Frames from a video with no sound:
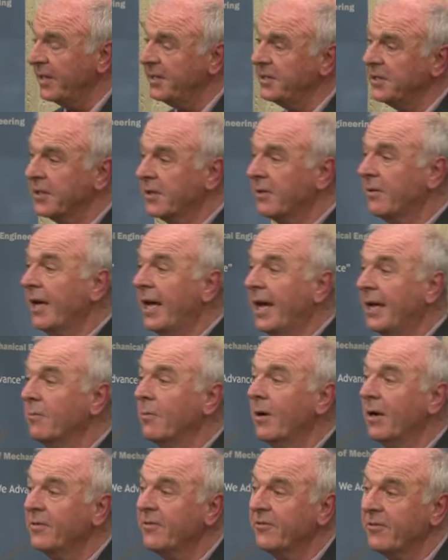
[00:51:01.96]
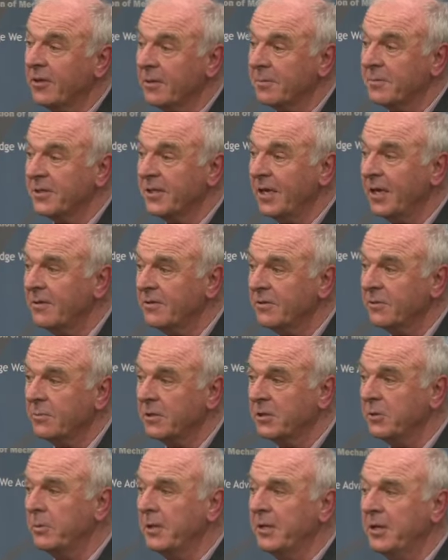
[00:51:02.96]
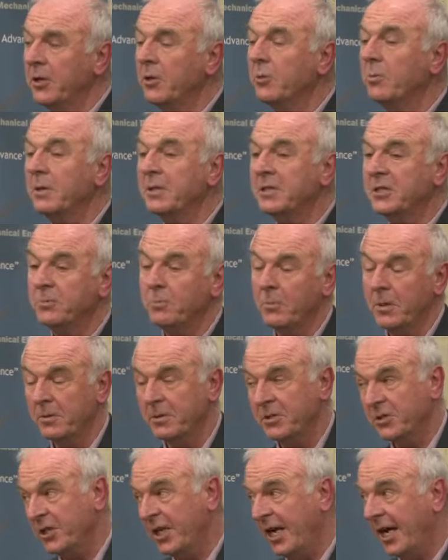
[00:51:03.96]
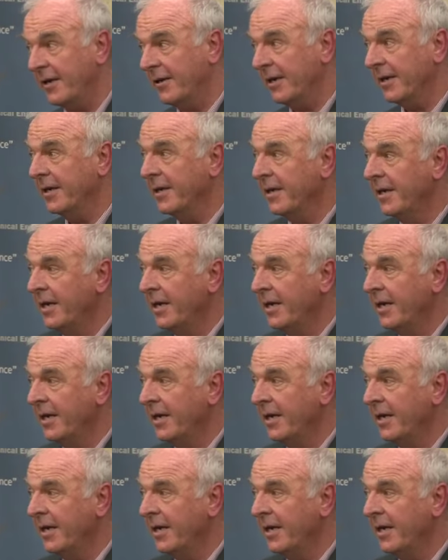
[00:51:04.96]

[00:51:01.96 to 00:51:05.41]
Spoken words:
in, to create wealth for themselves, which we knew we would share in.